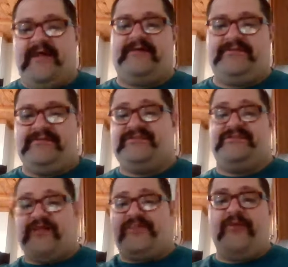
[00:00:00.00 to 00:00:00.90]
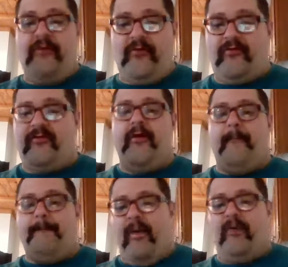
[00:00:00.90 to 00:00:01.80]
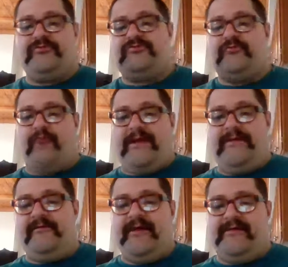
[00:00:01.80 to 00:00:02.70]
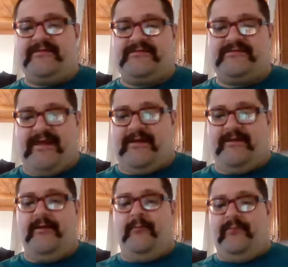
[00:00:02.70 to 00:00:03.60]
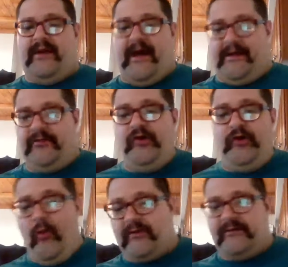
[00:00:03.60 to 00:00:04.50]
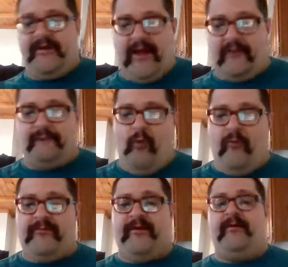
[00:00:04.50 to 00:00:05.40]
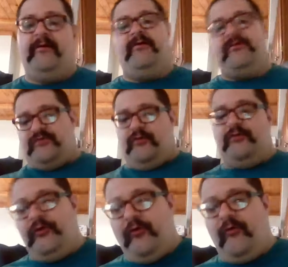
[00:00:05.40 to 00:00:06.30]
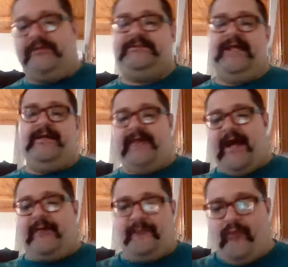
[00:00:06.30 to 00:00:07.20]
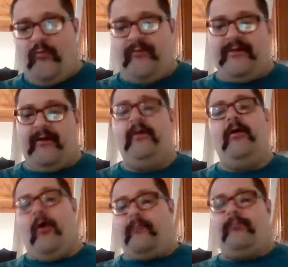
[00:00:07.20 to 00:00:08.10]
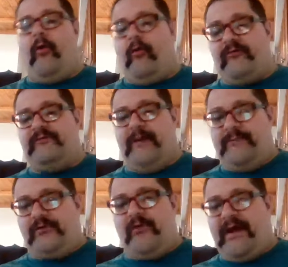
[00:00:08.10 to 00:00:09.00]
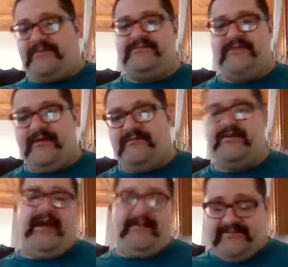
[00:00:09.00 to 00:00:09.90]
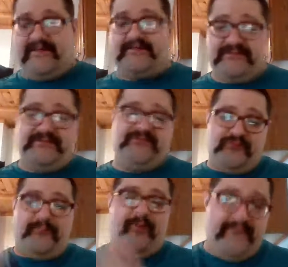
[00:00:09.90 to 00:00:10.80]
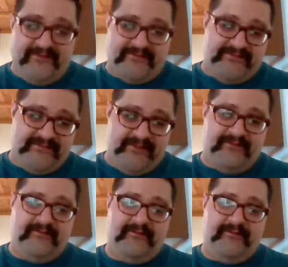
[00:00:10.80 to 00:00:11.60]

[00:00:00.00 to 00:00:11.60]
Texas is the third most regulated state behind New York and California. So New York State and California are both Democratic states, and Texas is Republican state.